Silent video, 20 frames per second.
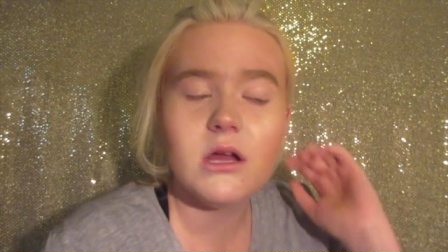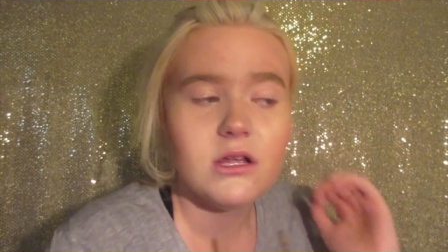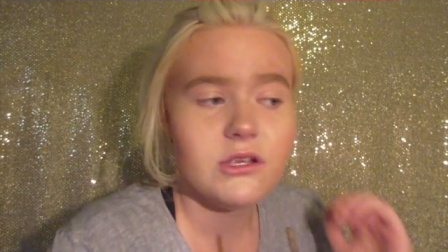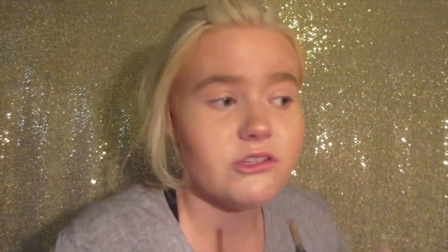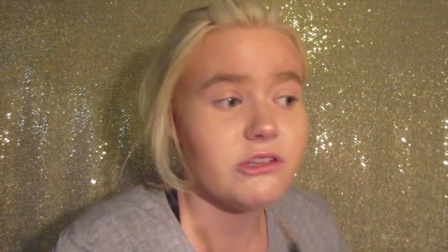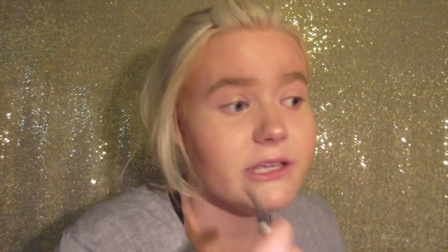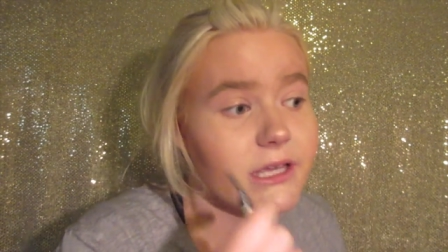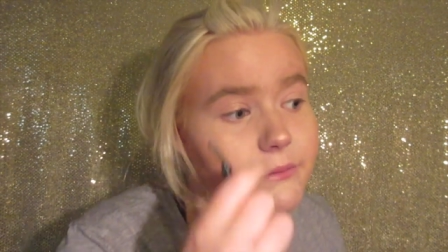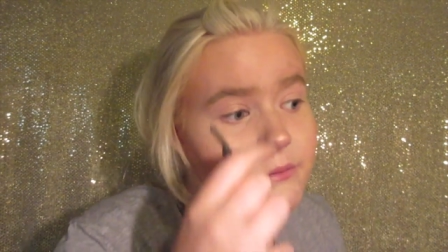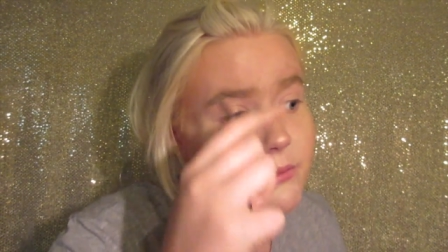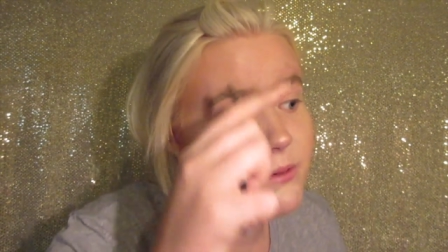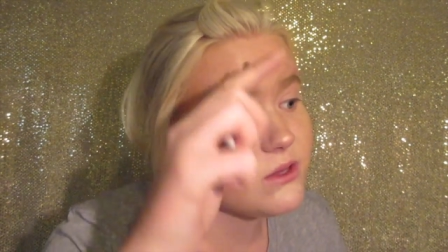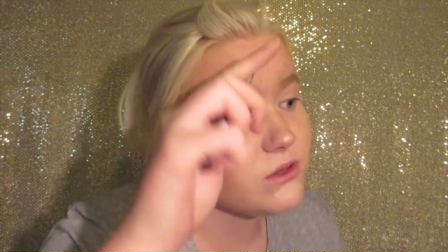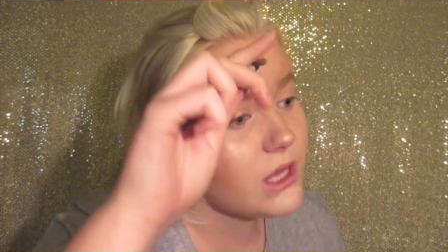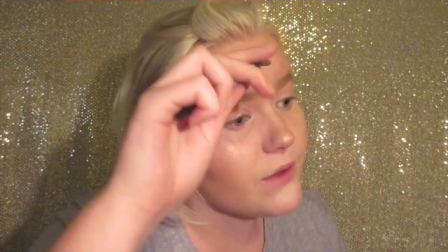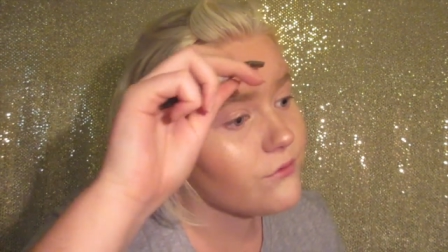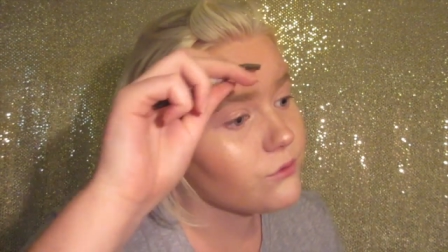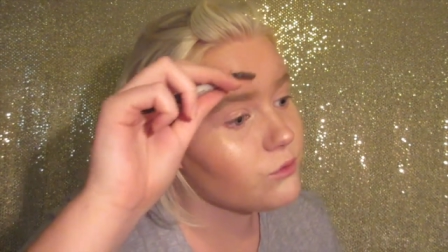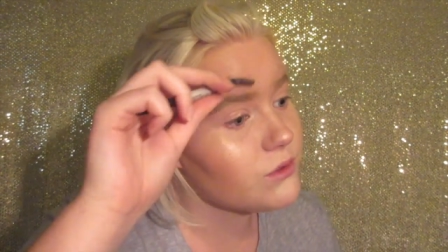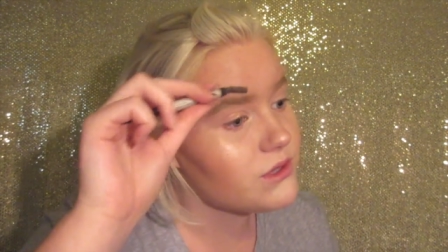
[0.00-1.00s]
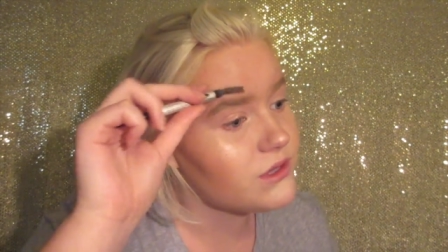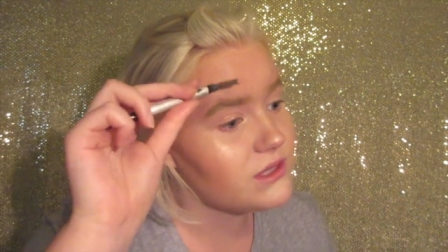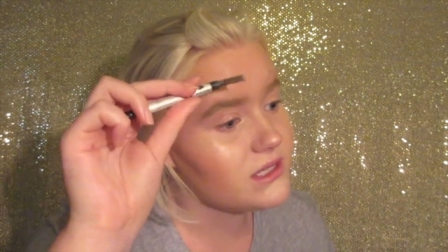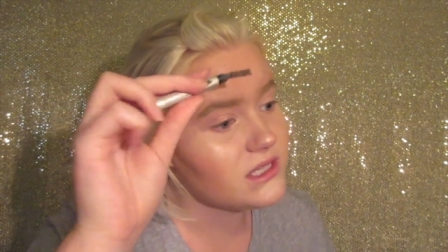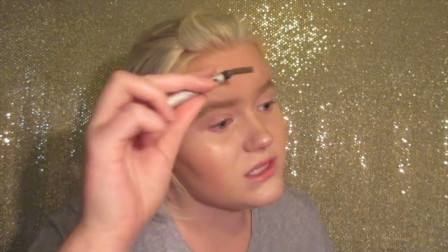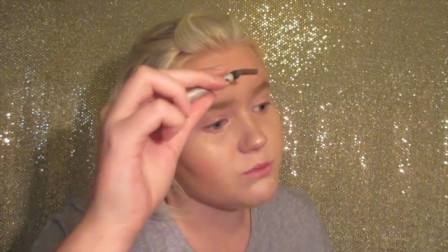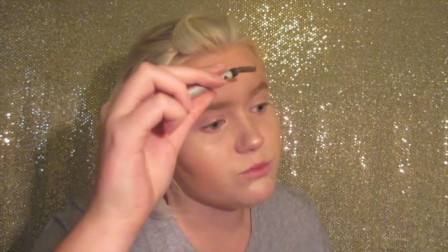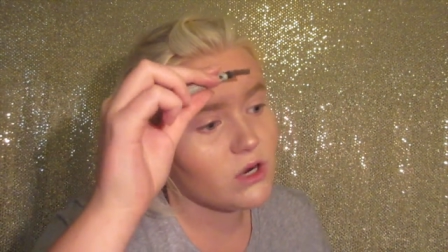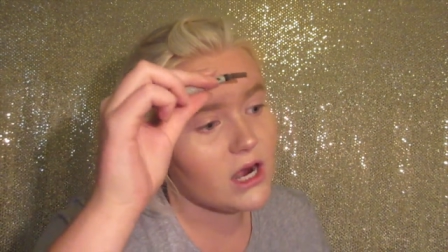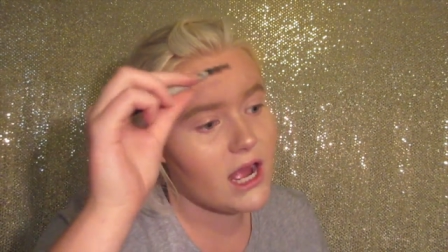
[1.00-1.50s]
so I can be leveled with
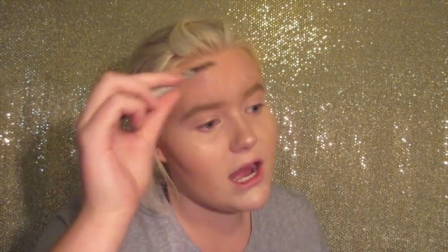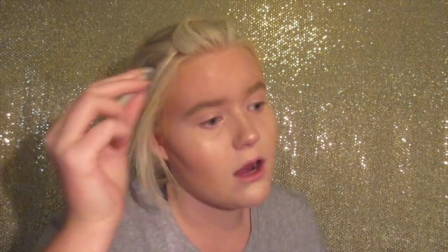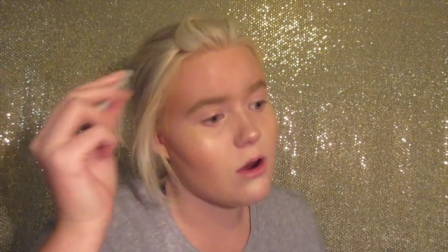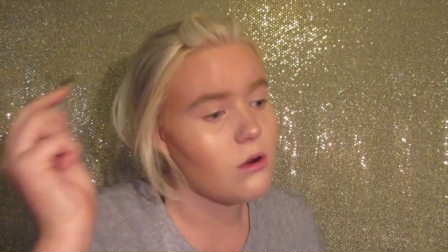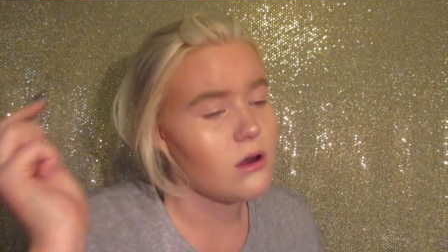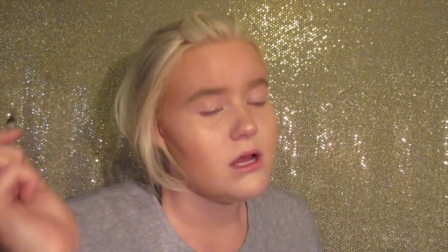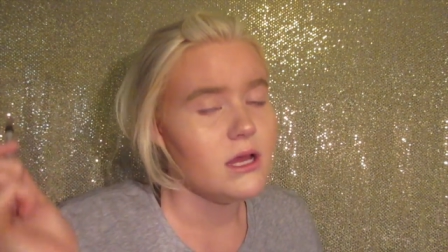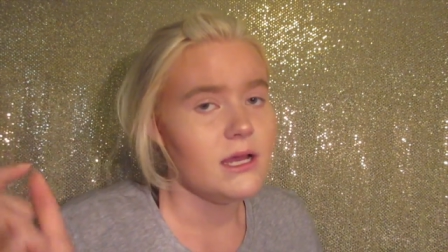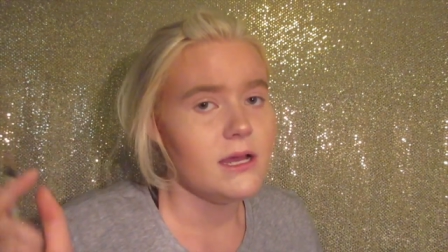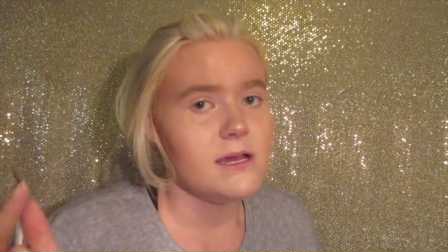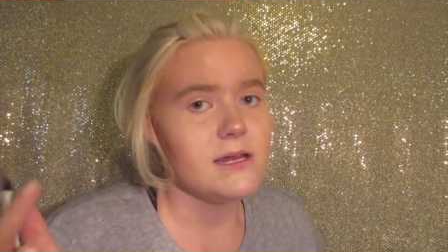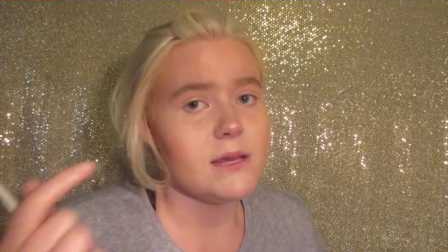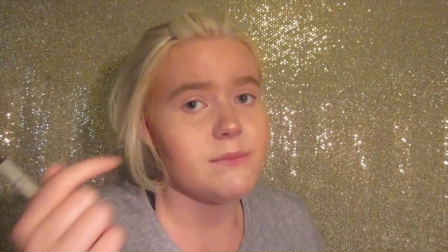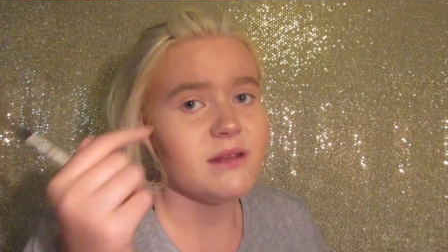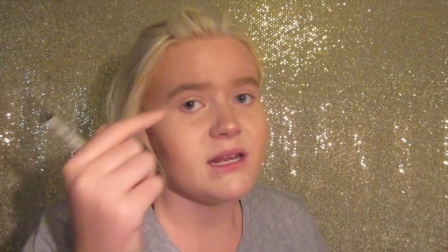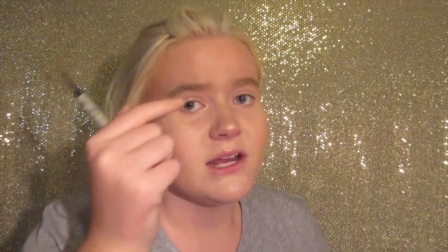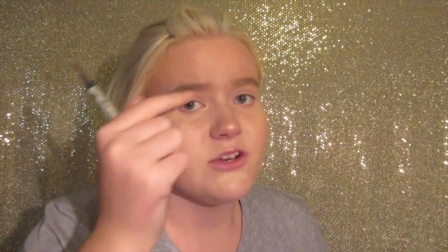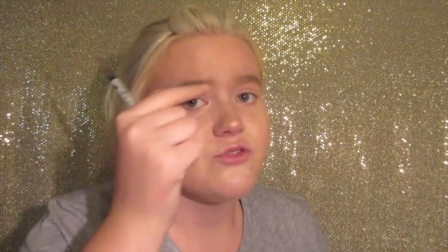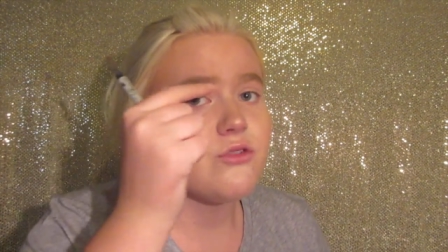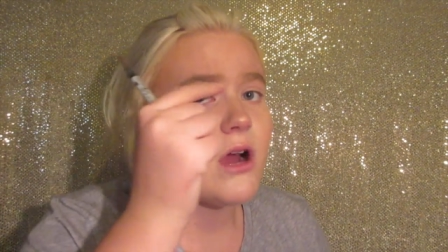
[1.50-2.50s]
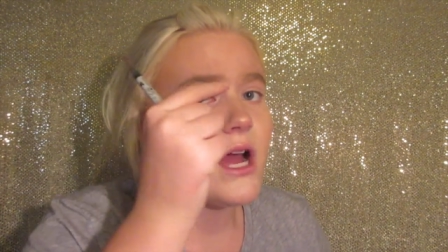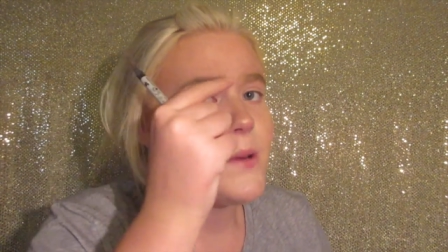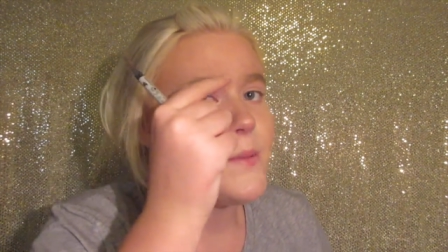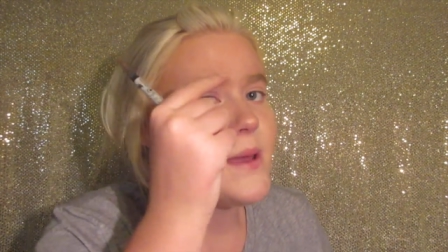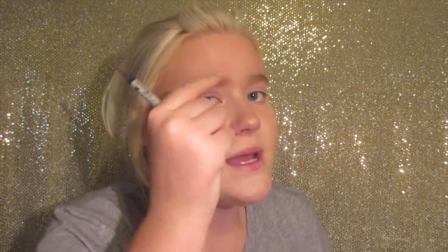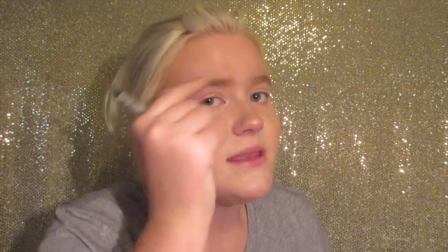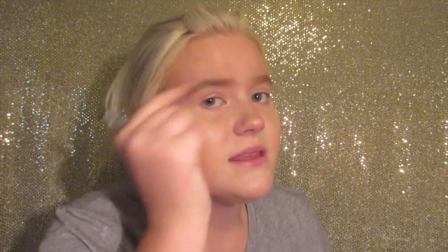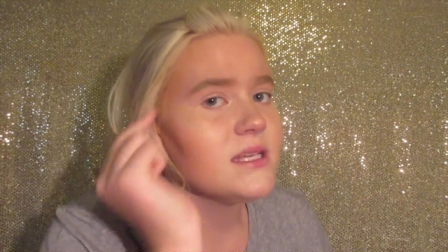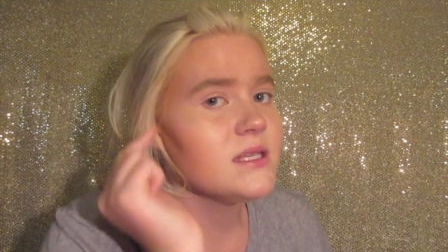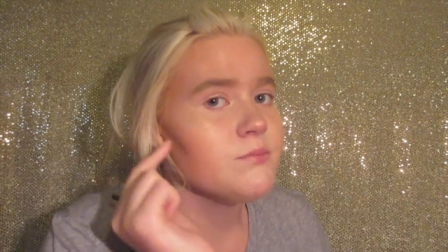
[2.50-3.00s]
this brow. And I mean, I try to
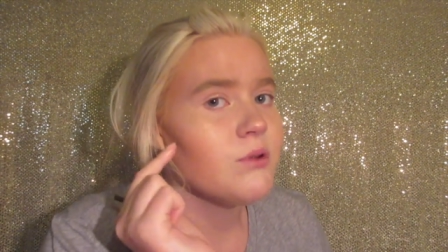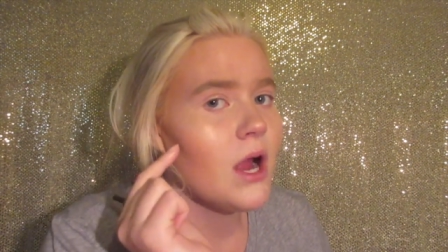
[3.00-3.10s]
make this